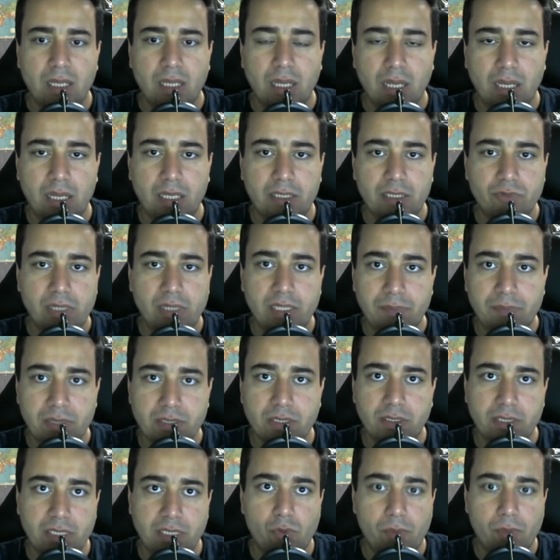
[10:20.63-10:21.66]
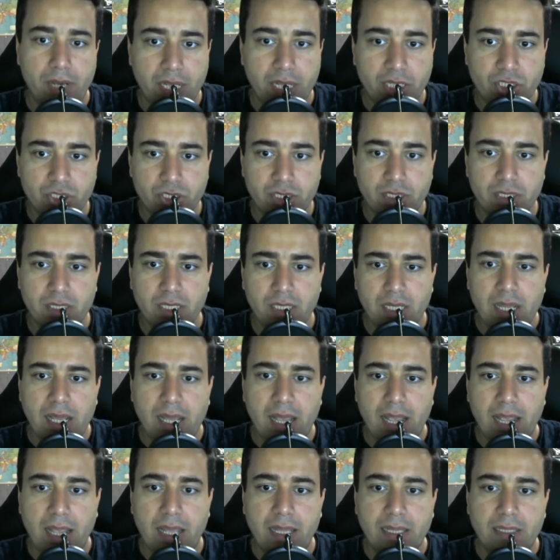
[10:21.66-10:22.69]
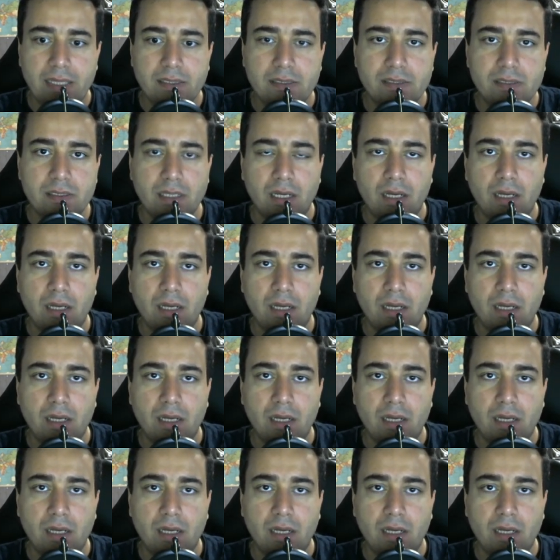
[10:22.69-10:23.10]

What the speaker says: It really depends on the illumination, and